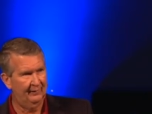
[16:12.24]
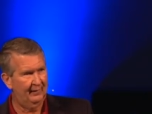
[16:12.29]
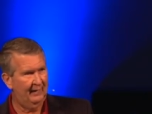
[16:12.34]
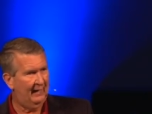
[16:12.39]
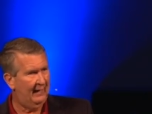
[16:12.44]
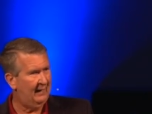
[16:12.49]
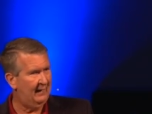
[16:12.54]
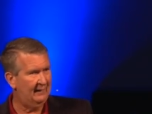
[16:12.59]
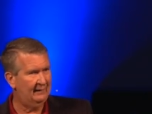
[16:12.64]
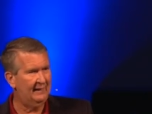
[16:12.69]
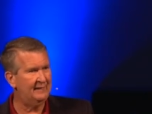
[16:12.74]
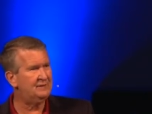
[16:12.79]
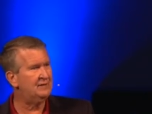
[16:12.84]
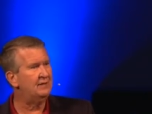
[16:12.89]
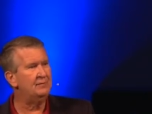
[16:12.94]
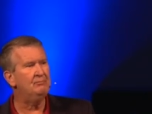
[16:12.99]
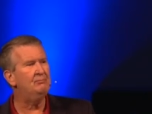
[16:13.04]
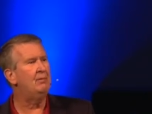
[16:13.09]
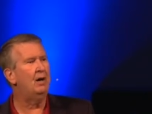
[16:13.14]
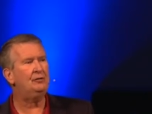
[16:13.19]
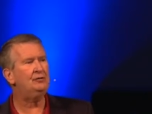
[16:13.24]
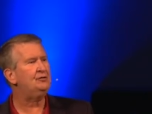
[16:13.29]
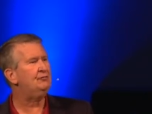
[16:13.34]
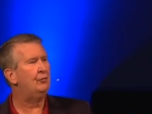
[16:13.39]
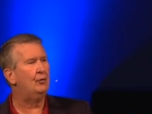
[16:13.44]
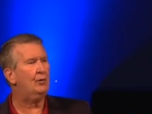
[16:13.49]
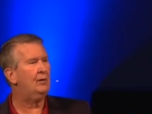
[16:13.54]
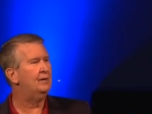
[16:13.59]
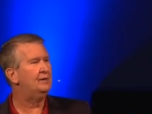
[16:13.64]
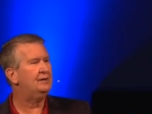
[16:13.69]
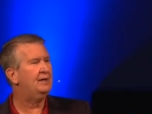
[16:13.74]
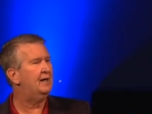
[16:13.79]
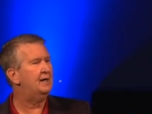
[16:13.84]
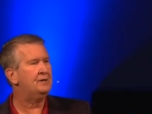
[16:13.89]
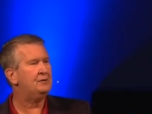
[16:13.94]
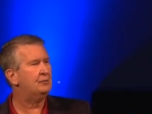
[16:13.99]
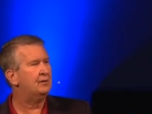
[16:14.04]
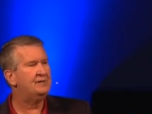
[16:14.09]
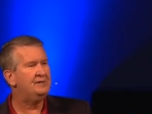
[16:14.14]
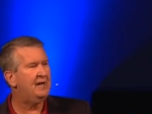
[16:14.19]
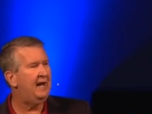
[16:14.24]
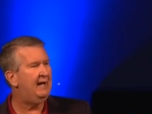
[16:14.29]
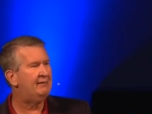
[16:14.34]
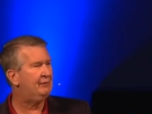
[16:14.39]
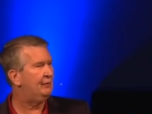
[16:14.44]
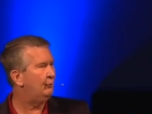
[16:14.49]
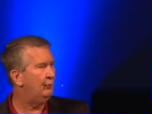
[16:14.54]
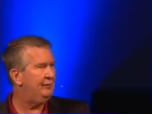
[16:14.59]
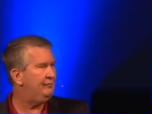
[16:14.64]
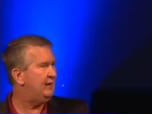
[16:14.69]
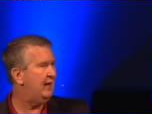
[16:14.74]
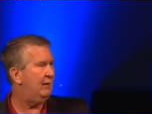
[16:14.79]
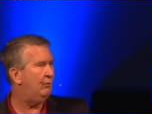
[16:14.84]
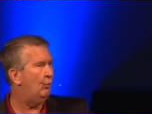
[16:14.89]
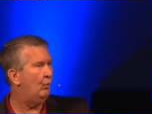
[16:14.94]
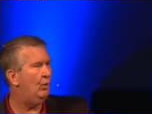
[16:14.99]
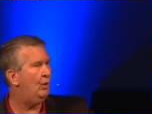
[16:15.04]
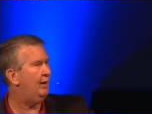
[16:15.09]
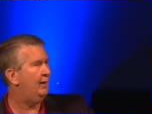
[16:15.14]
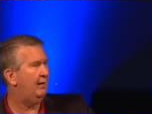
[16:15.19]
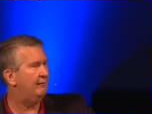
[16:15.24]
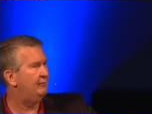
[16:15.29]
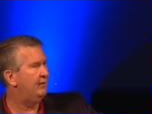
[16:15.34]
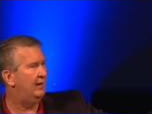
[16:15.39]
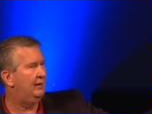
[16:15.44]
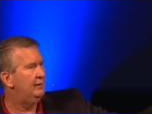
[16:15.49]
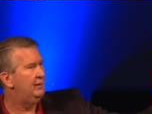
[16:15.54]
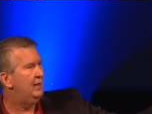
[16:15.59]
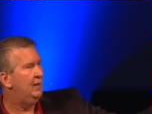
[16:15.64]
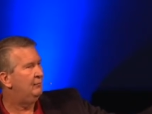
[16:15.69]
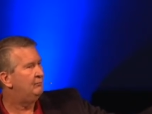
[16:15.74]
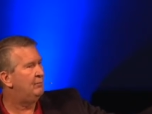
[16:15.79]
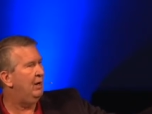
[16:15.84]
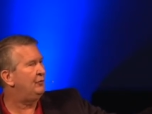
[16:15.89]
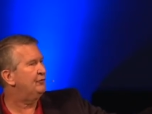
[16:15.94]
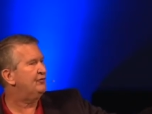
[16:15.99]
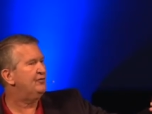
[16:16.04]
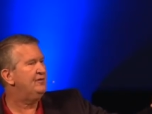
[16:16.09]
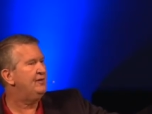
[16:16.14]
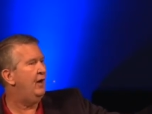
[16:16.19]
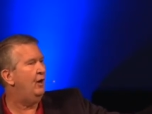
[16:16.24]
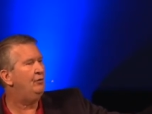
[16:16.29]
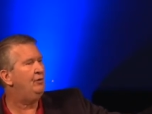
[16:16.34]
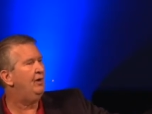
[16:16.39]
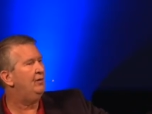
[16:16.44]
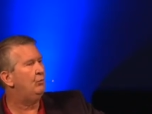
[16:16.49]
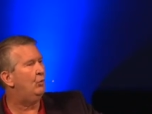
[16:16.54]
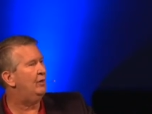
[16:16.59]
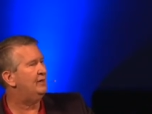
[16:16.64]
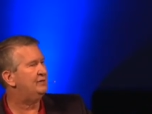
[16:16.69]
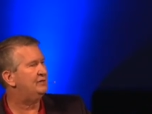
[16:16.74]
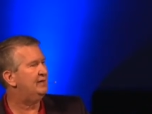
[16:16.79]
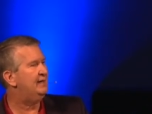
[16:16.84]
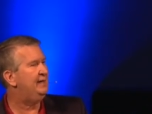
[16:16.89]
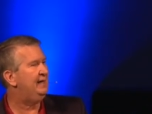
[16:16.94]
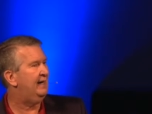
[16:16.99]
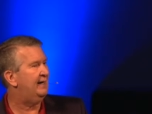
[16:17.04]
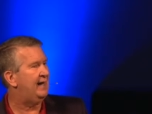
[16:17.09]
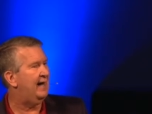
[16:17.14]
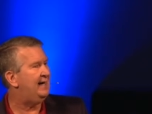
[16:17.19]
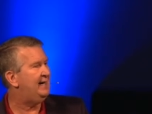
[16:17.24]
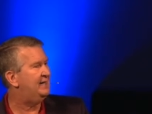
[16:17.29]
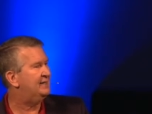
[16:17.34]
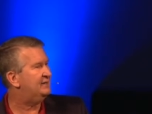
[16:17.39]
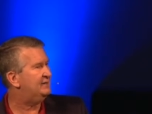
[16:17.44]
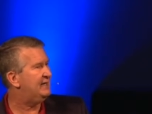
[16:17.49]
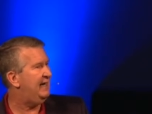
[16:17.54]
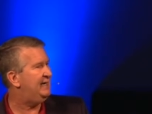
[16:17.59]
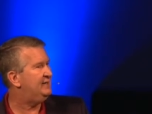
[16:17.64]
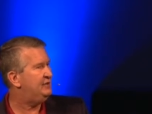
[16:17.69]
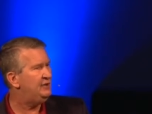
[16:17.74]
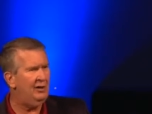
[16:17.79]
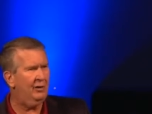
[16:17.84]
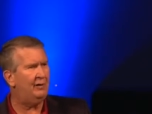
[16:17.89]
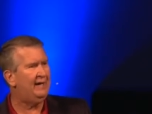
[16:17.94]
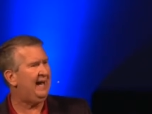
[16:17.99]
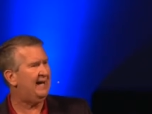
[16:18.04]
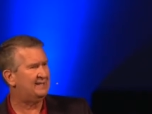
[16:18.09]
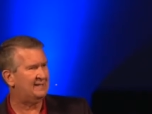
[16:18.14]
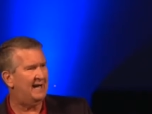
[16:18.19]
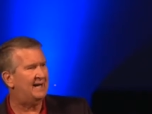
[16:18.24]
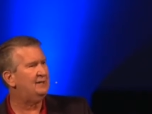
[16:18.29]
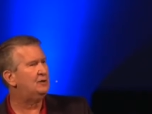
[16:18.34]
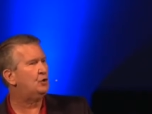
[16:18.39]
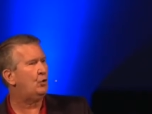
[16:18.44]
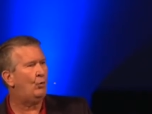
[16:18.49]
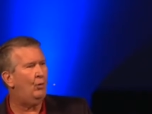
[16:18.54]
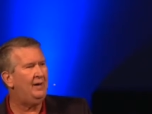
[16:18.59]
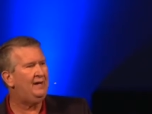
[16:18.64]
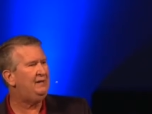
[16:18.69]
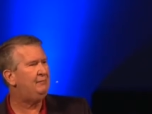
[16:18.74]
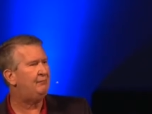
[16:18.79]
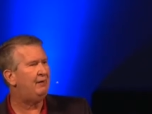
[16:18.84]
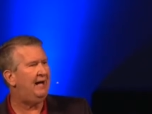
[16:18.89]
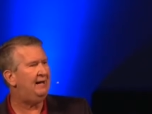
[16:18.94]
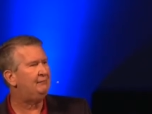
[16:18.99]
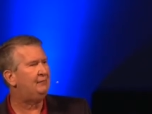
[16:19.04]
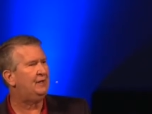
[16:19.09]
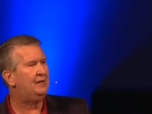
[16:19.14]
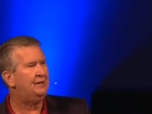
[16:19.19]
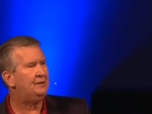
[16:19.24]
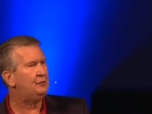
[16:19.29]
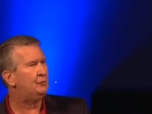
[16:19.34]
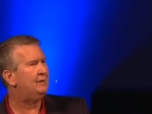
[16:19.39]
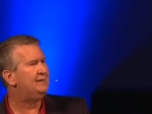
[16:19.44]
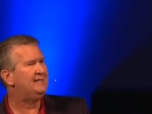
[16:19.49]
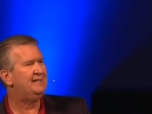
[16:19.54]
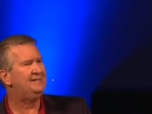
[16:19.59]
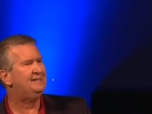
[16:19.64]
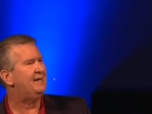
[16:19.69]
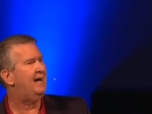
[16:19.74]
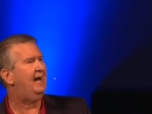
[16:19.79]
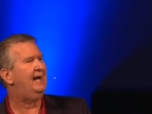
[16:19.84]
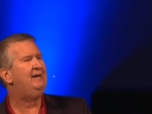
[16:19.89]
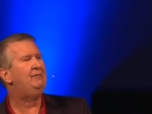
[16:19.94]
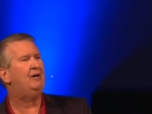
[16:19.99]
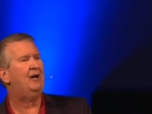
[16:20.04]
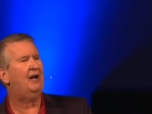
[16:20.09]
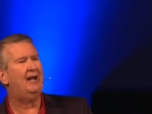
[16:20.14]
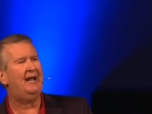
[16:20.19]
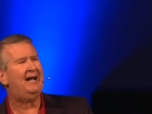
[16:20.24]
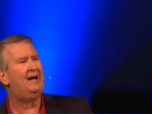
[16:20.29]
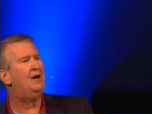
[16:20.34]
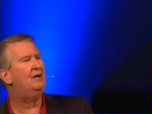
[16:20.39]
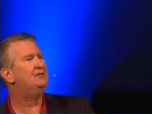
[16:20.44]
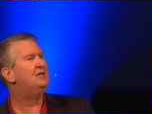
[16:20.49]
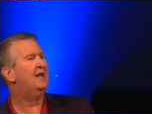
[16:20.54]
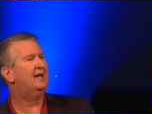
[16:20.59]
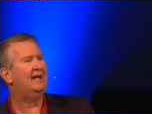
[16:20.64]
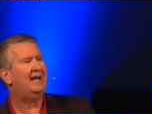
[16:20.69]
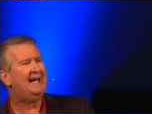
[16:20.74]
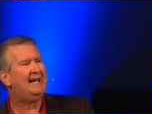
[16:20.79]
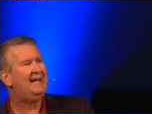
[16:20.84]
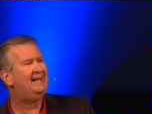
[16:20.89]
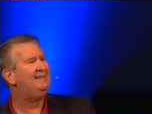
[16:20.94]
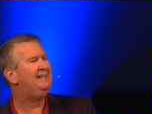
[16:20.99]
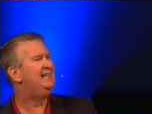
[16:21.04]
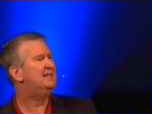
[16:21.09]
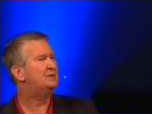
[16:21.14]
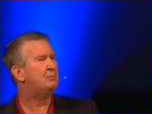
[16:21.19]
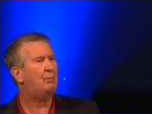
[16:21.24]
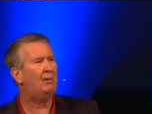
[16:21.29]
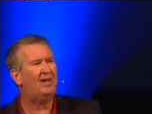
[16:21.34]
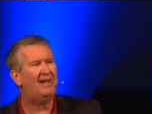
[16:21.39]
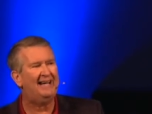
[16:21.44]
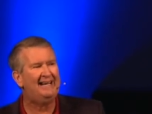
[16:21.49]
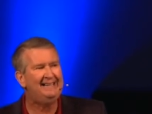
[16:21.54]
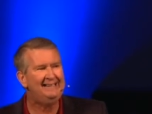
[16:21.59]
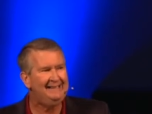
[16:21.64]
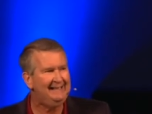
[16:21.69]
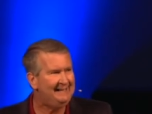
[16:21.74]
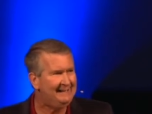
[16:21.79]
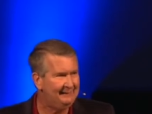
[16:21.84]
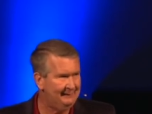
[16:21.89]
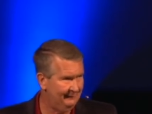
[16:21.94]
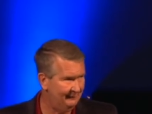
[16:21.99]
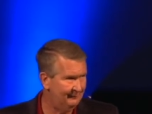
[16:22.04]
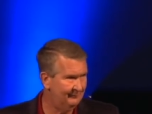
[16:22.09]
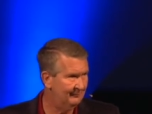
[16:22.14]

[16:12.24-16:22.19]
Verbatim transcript: Uh, listen, most foreign countries have it. We've got one of the most noted ones in the United States. You know, he has like 25 countries he's not even allowed to land his plane in.